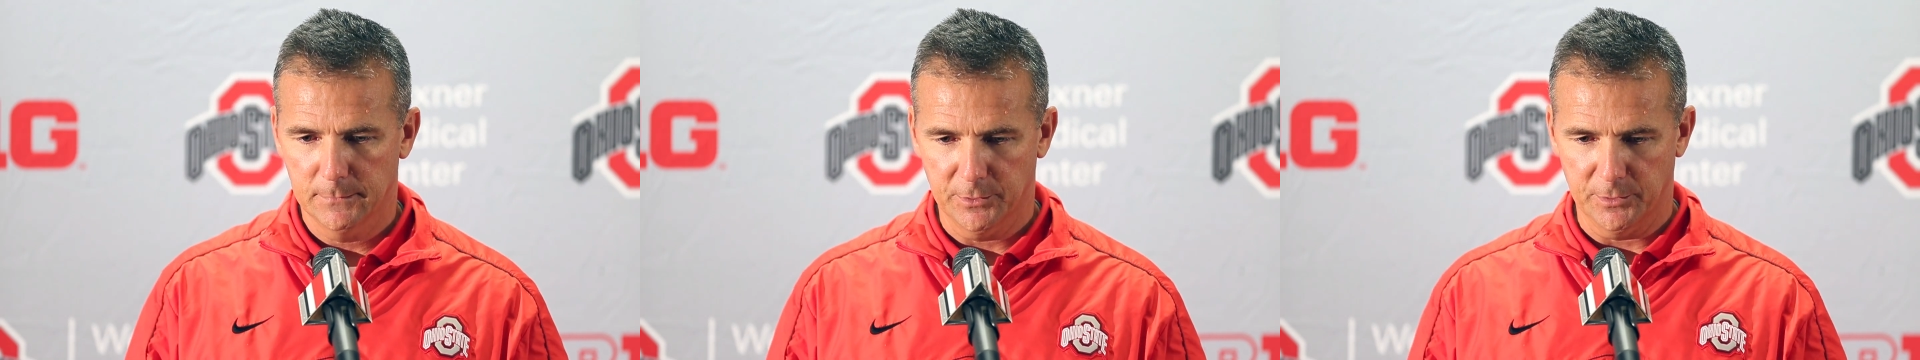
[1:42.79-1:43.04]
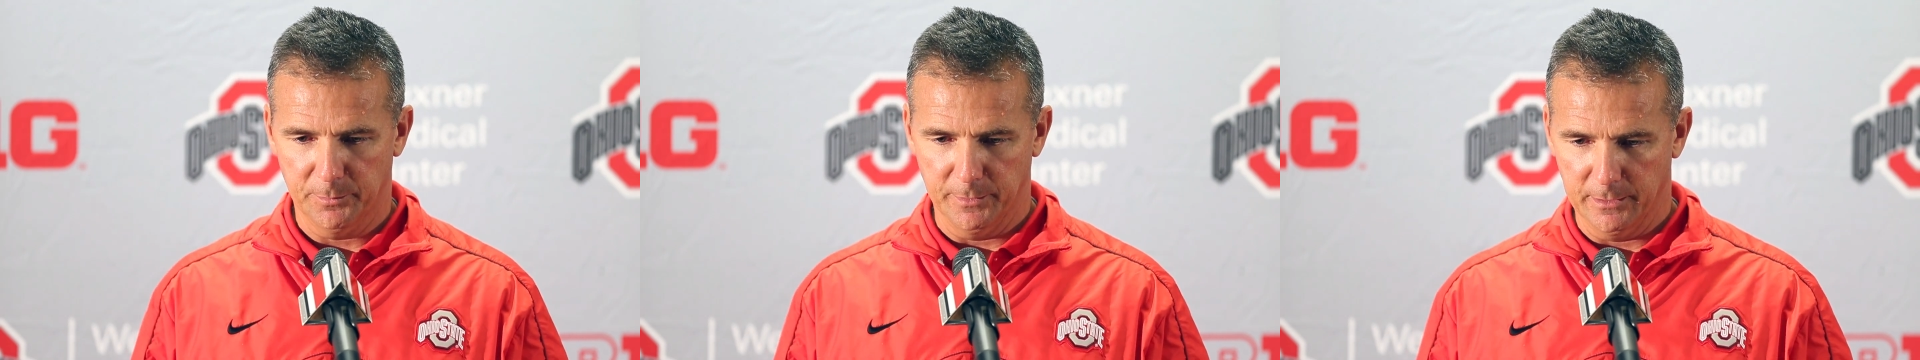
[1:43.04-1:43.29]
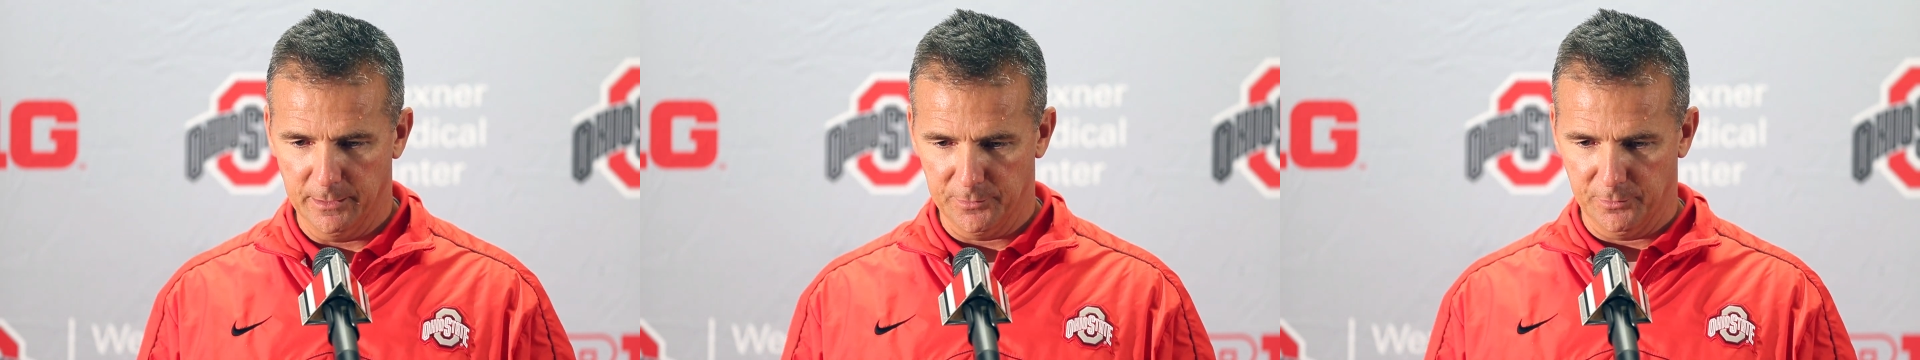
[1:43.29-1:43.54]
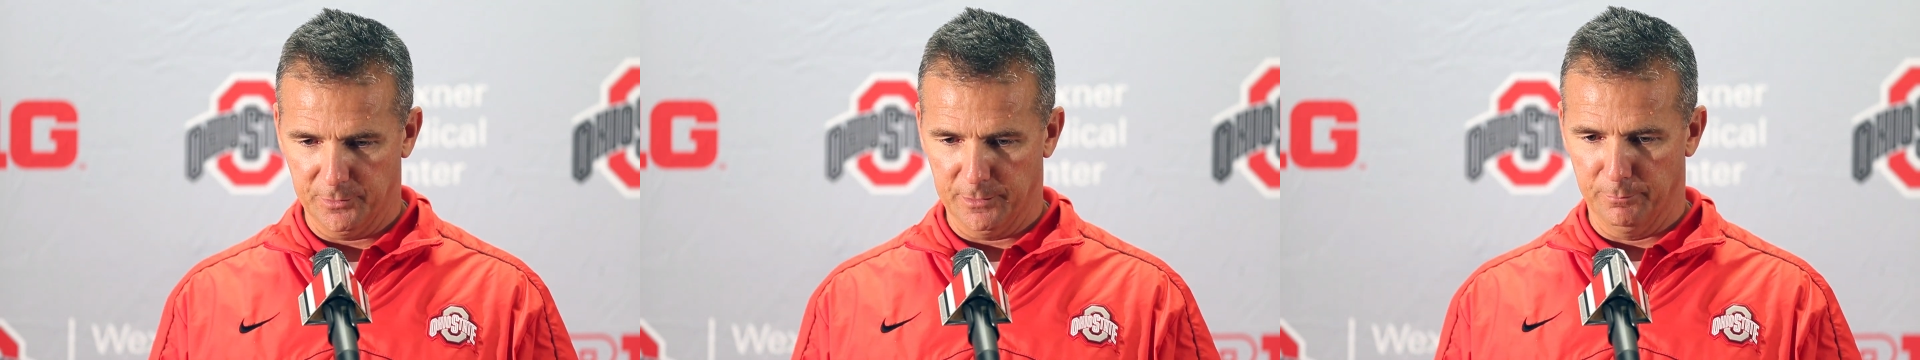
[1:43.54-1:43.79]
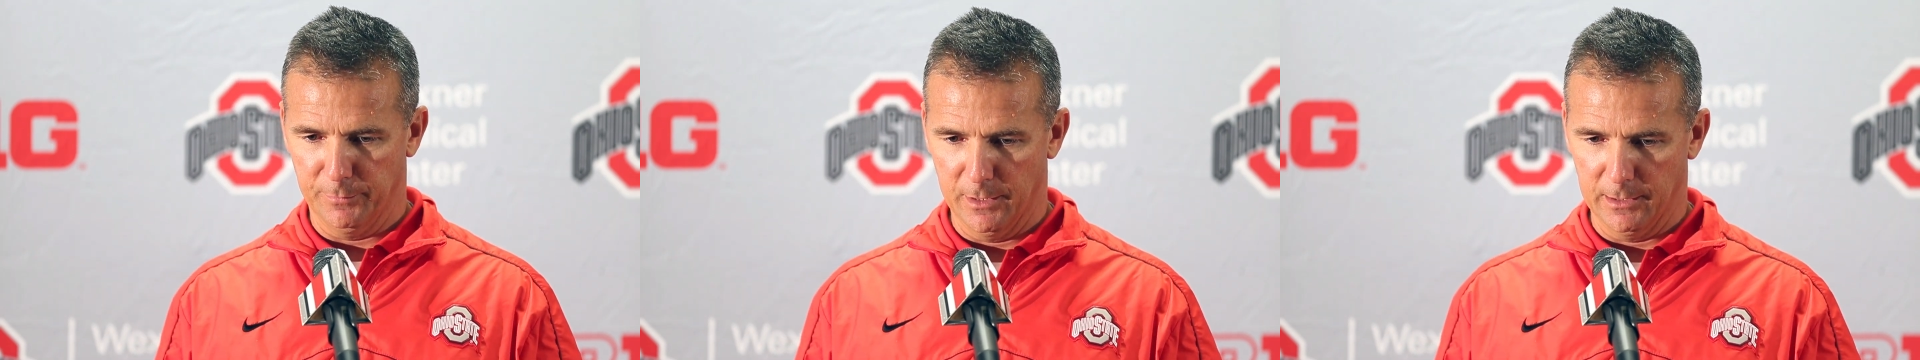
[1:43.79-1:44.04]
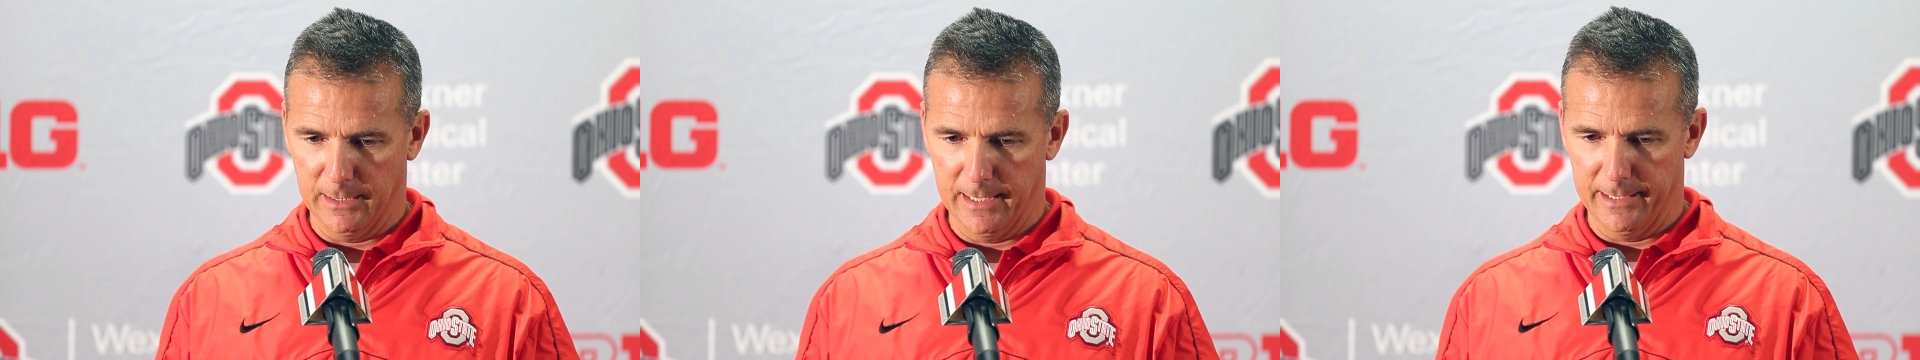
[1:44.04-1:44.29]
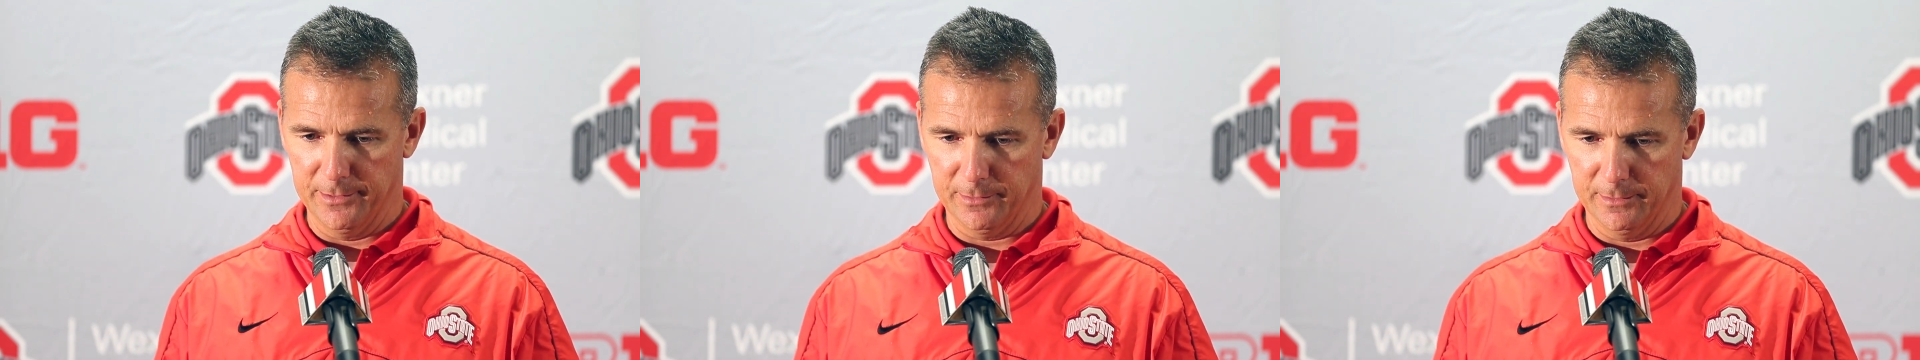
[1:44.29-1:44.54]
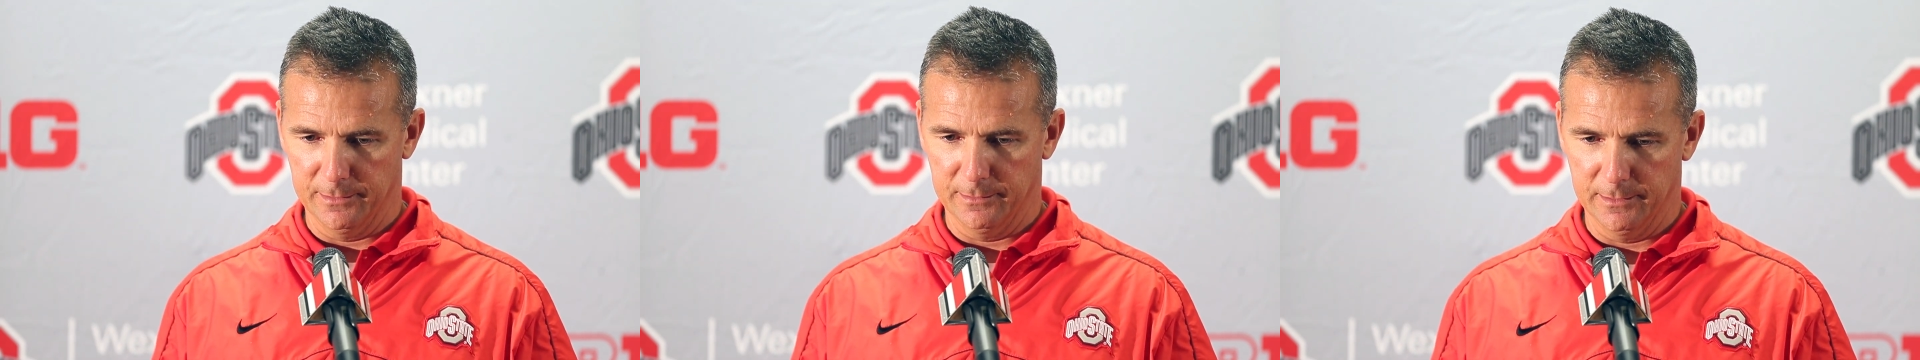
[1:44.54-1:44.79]
just because there's some young guys
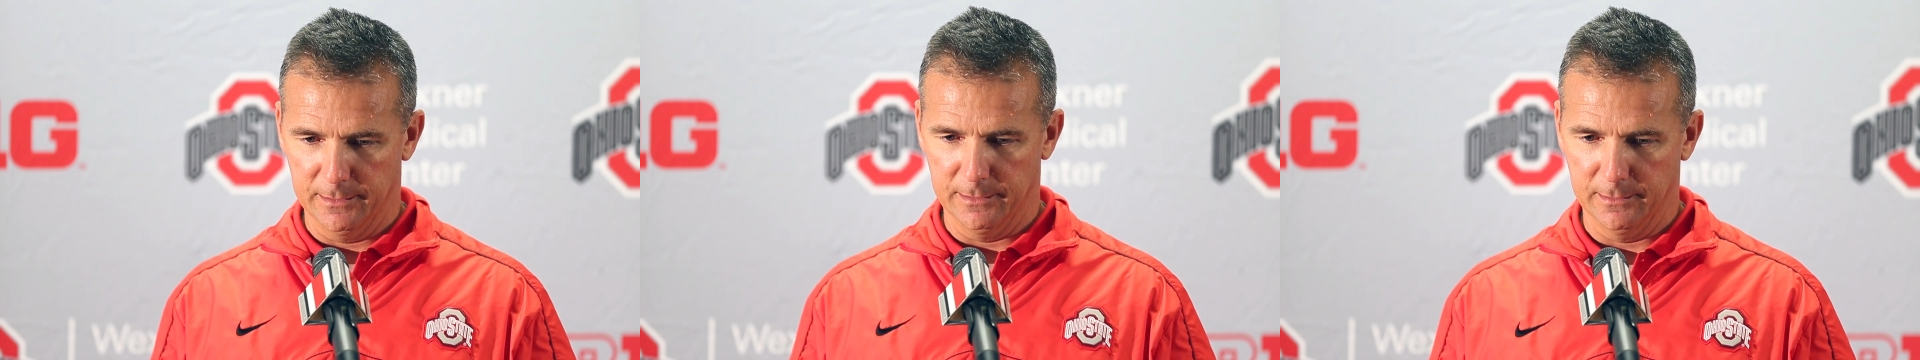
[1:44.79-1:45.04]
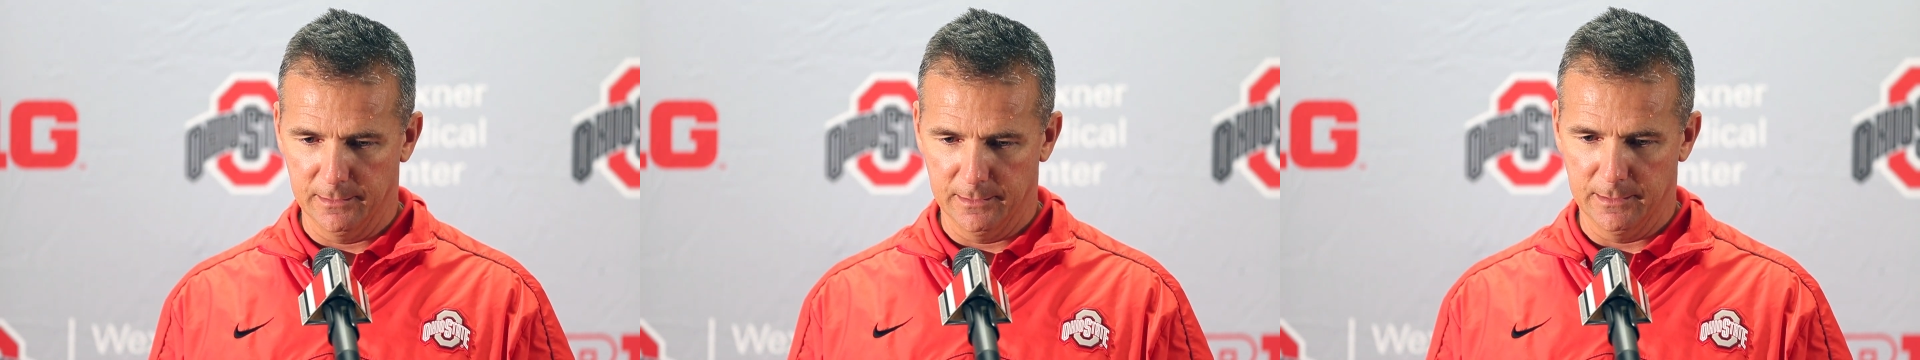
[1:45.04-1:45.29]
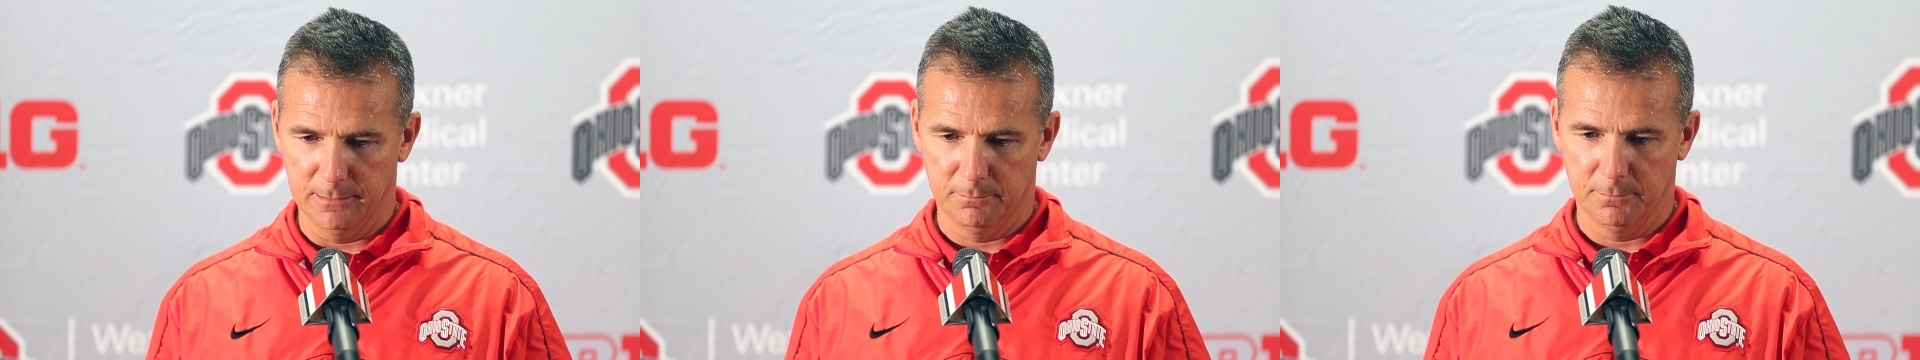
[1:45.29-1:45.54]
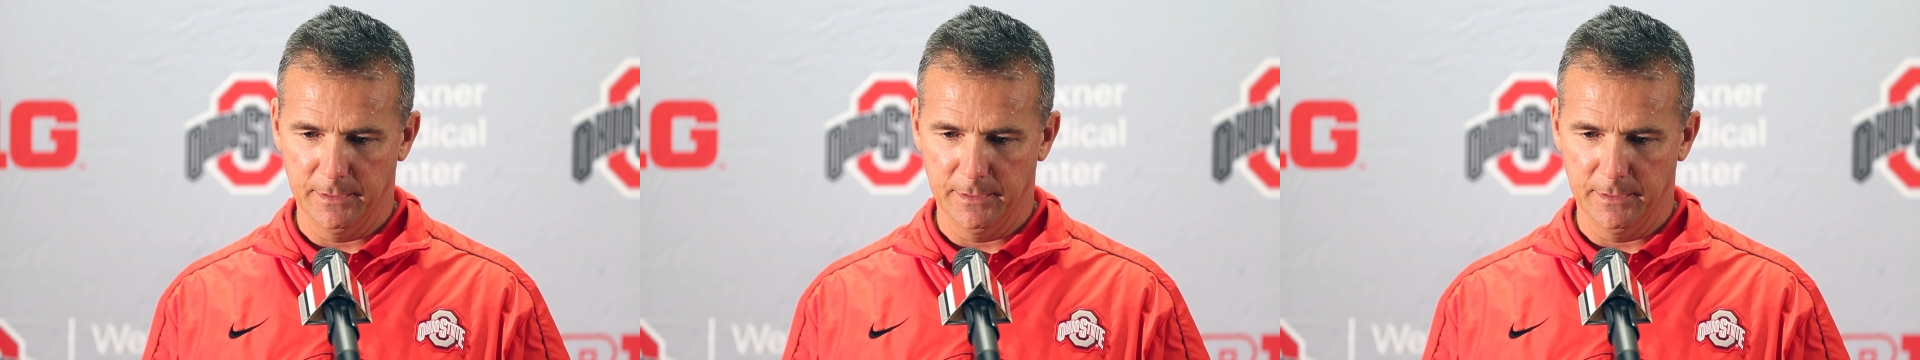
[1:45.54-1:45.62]
in in, uh,